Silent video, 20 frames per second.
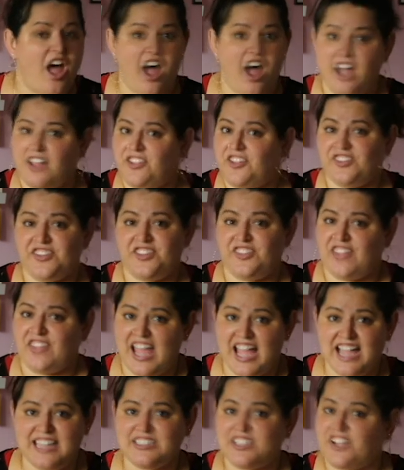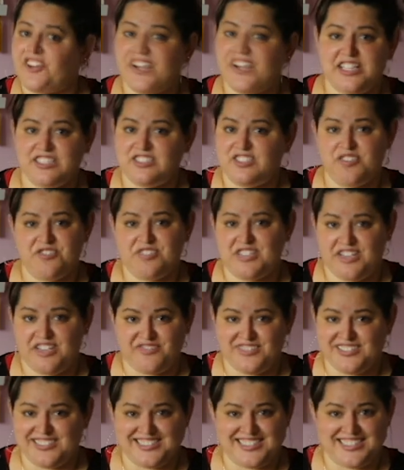Other than that, there is no
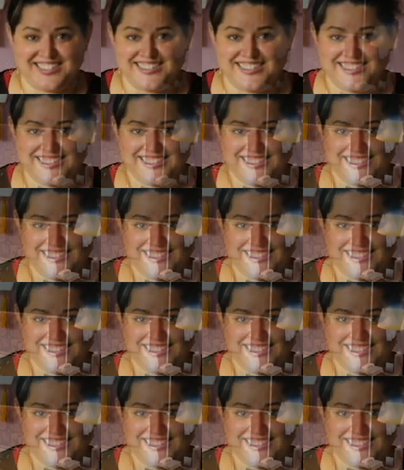differences.